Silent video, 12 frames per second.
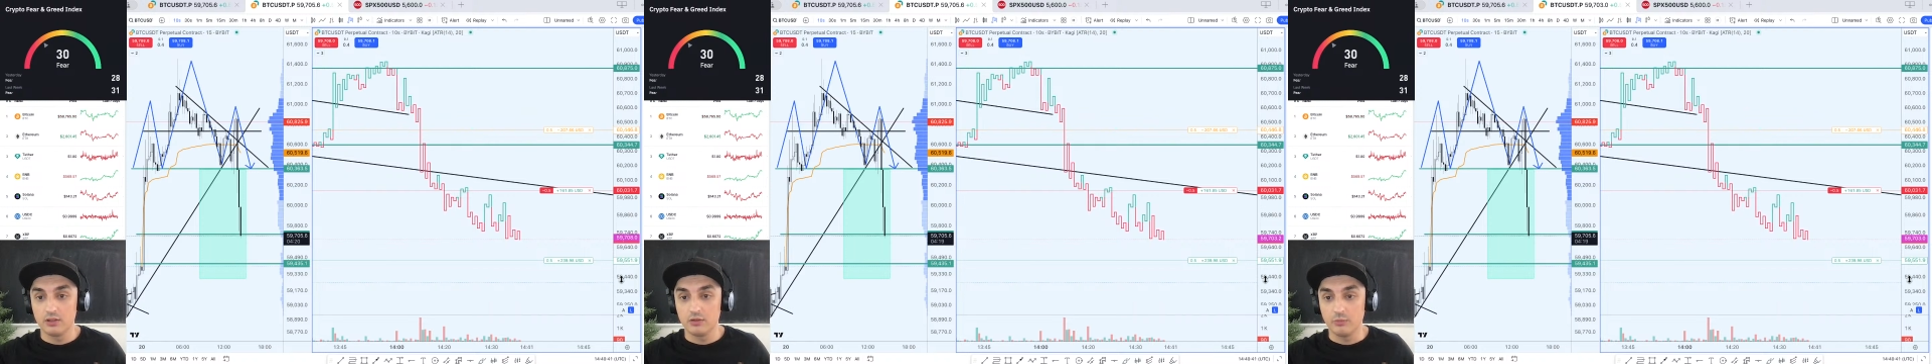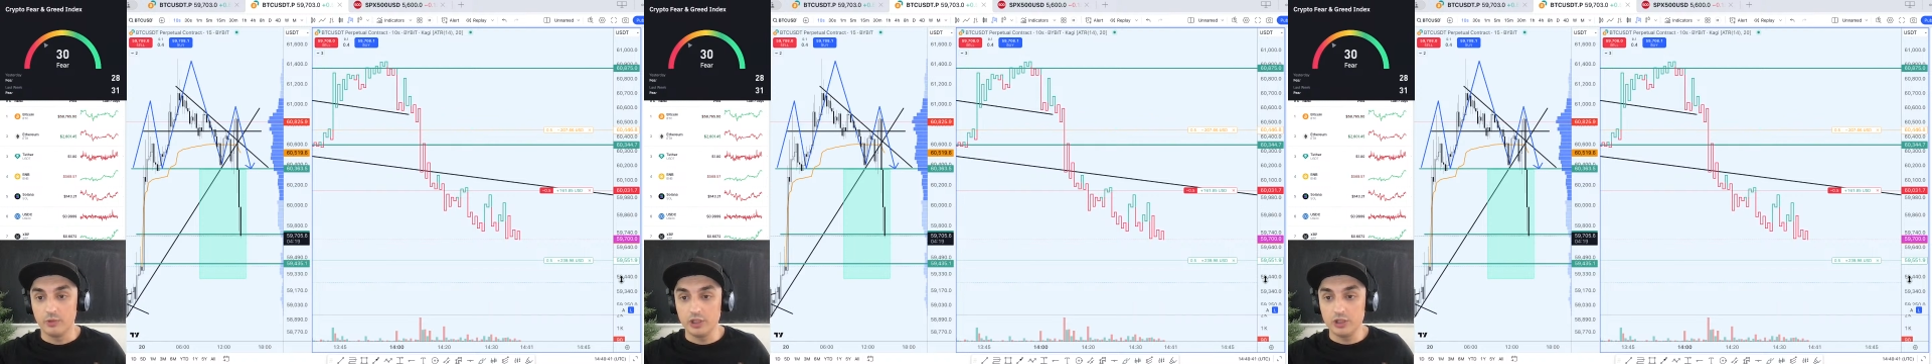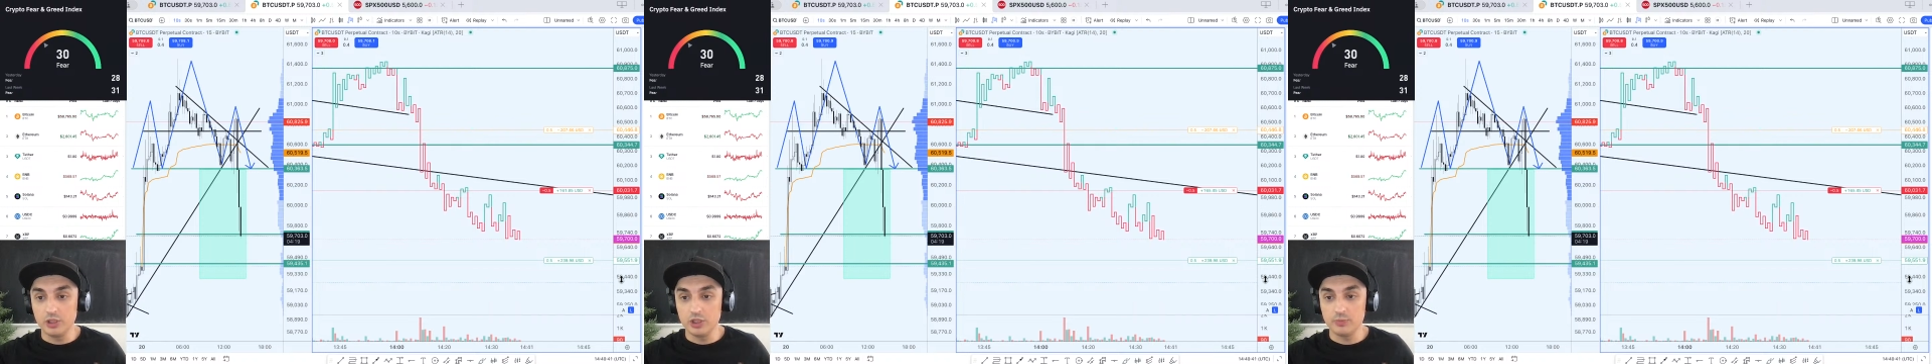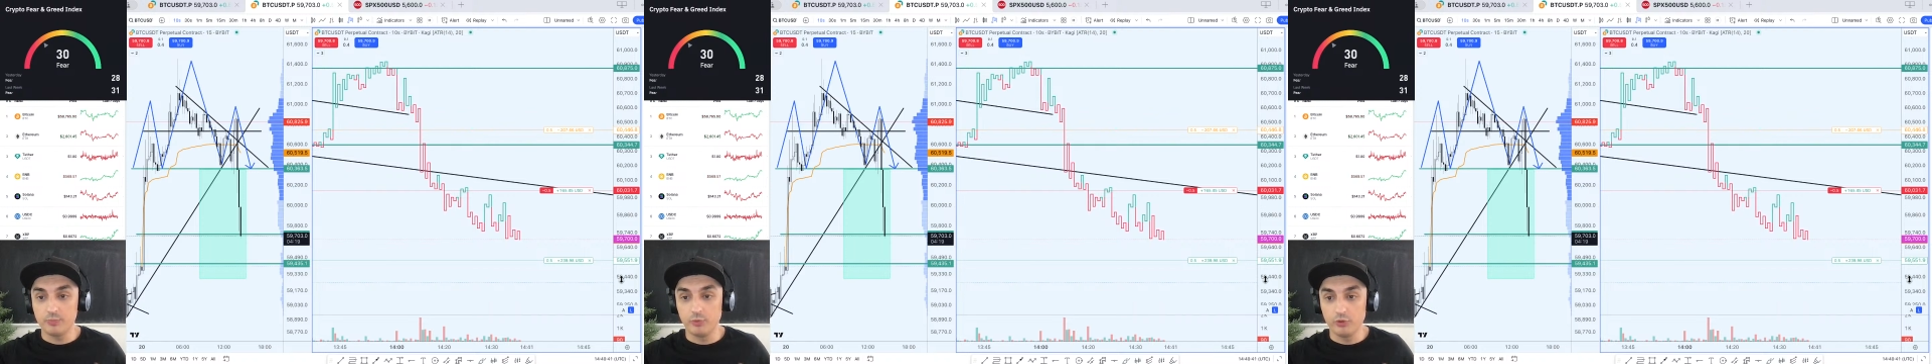We need
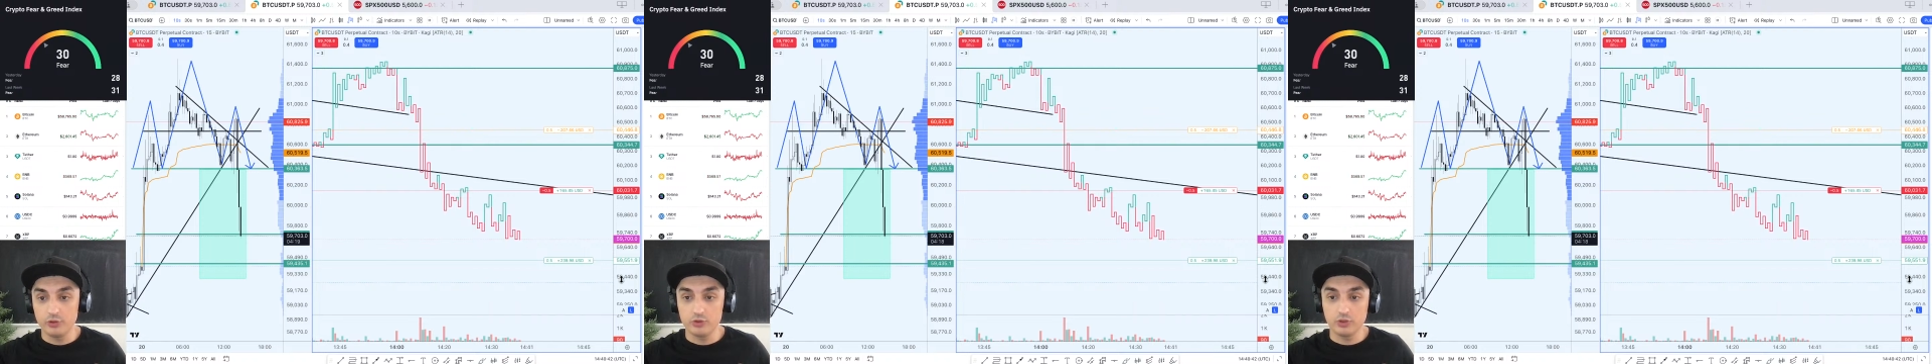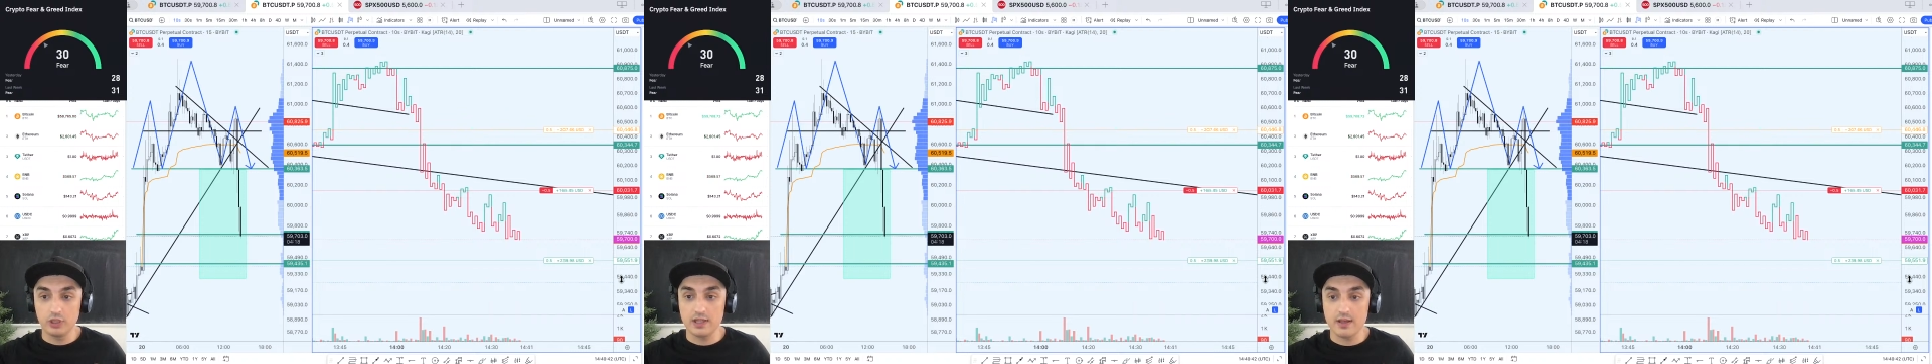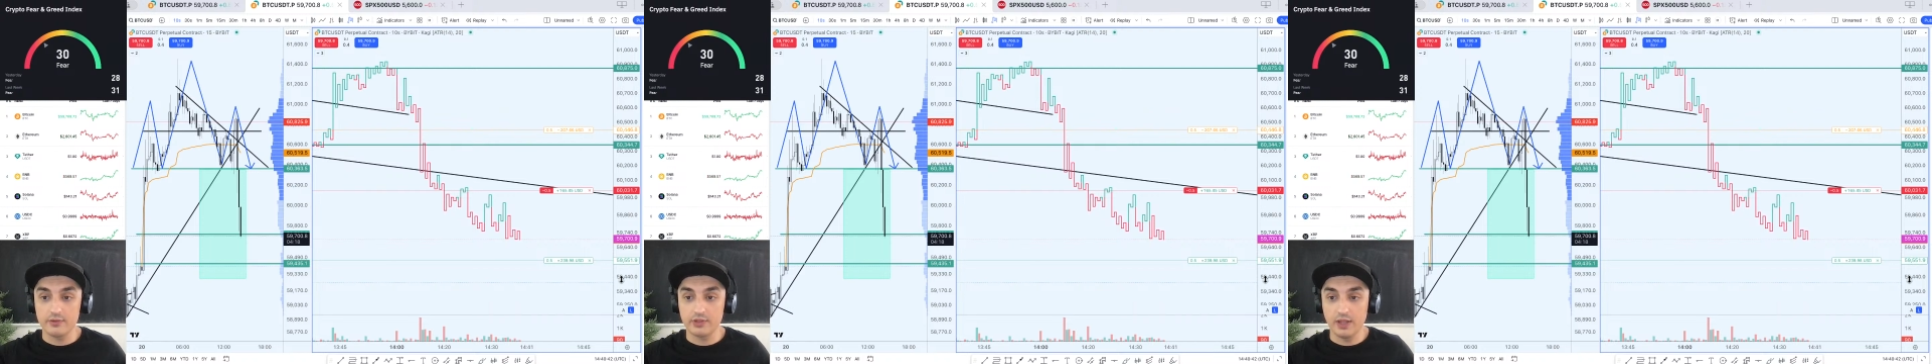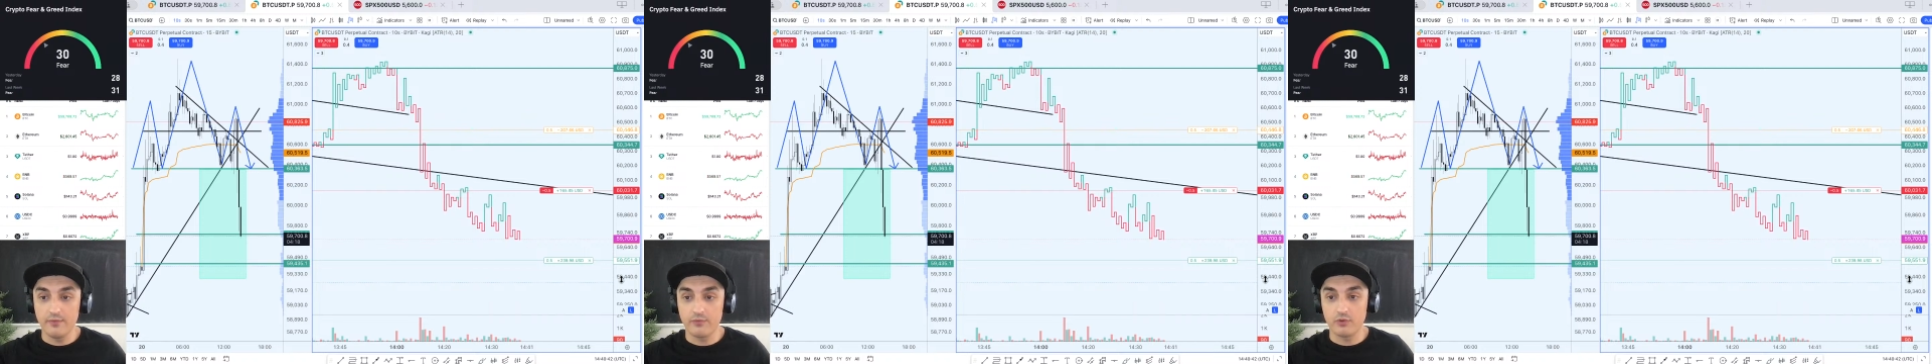this push to the
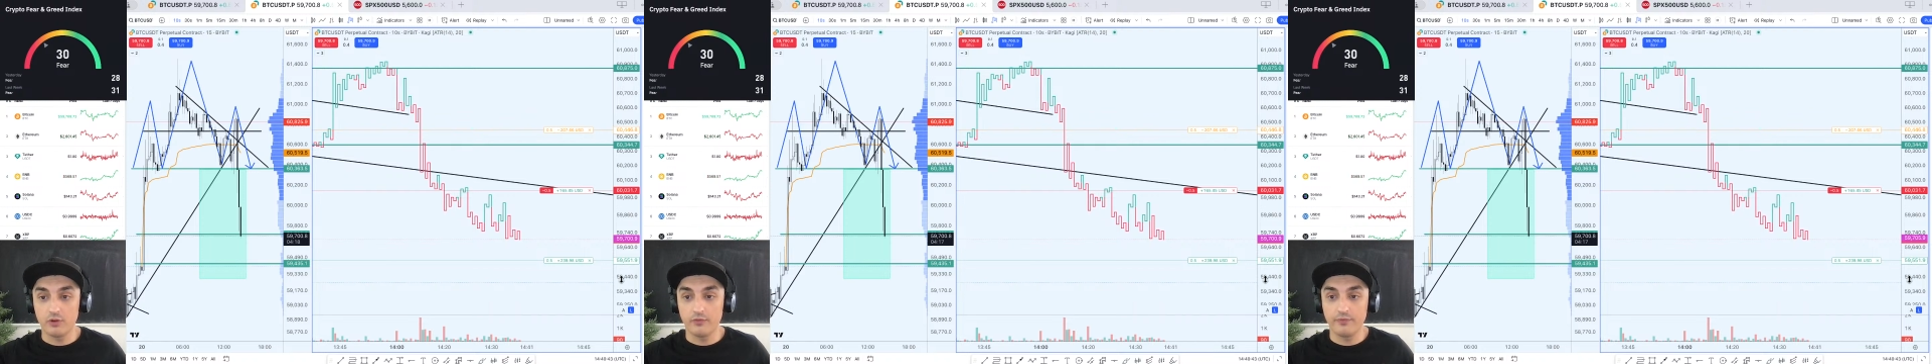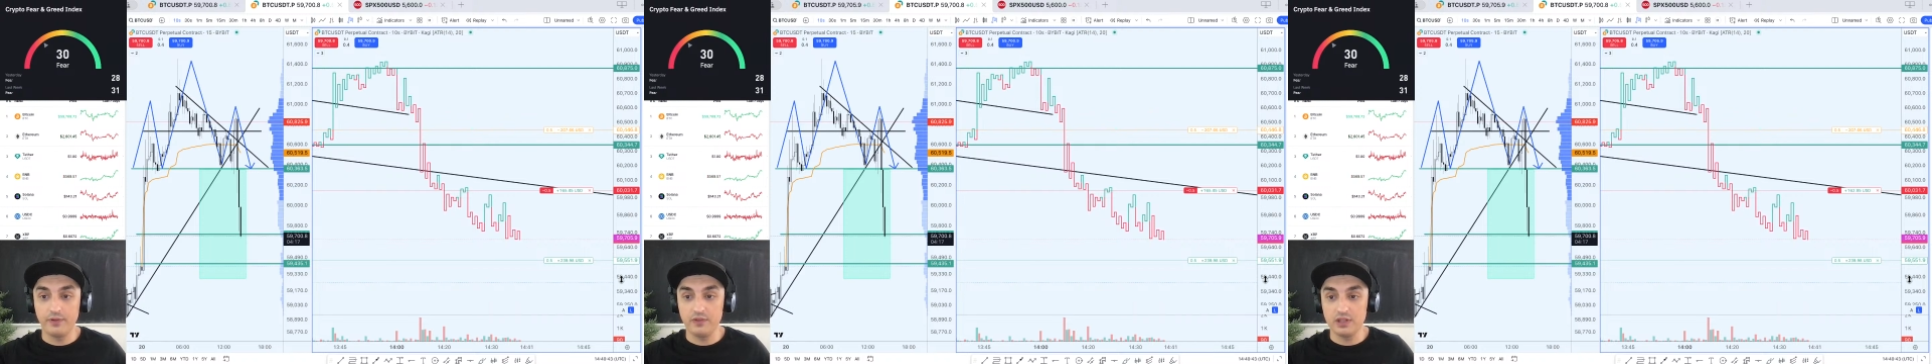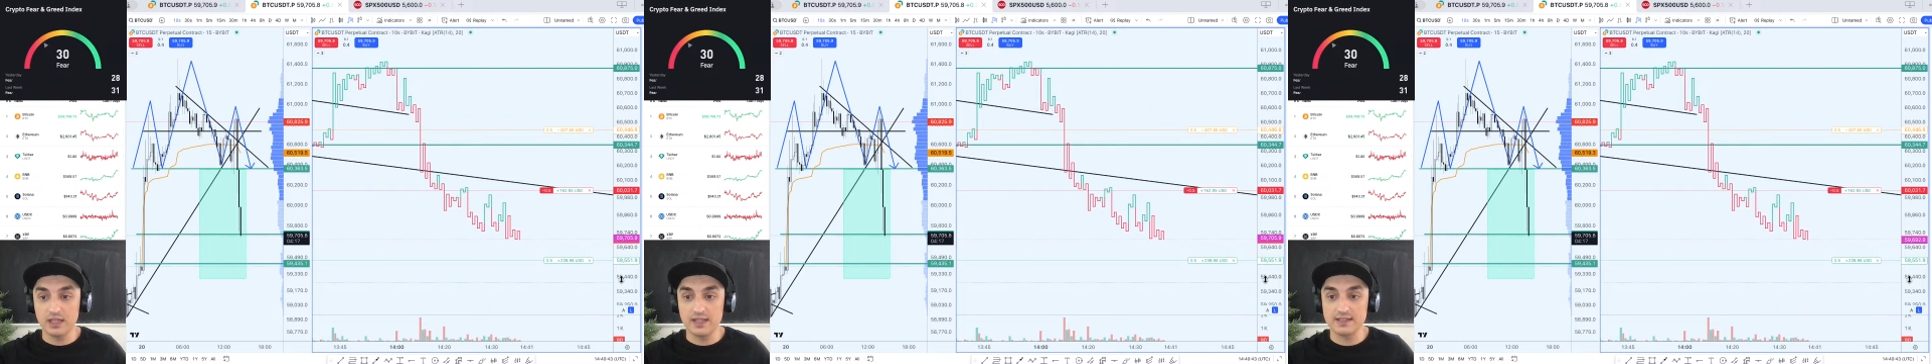downside from 59